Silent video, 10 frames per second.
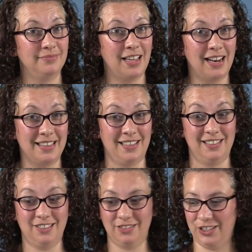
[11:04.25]
I like that
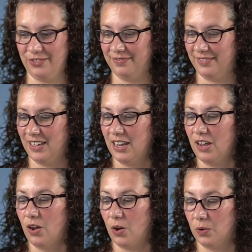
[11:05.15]
song too.
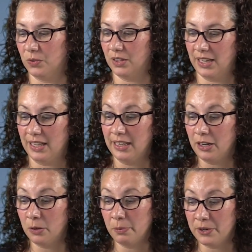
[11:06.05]
Only a
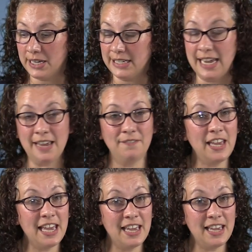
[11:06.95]
little boy
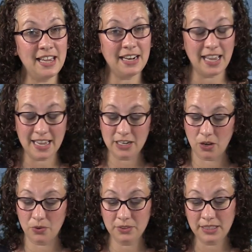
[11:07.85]
David and
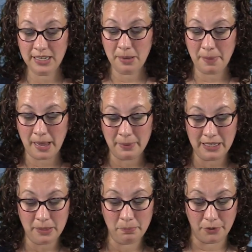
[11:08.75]
only a
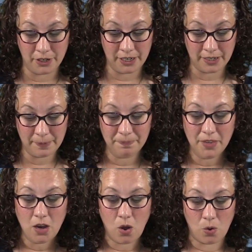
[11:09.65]
babbling brook.
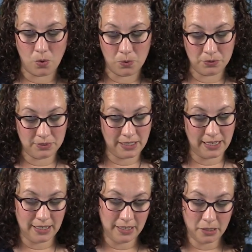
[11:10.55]

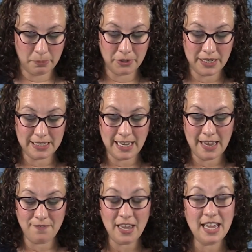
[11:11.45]
Only a little boy
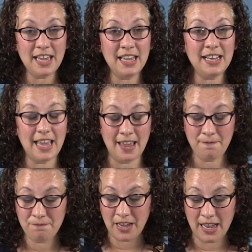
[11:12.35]
David
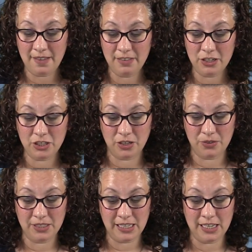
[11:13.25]
and 5 little
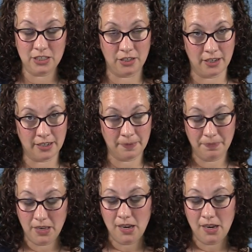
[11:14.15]
stones he took.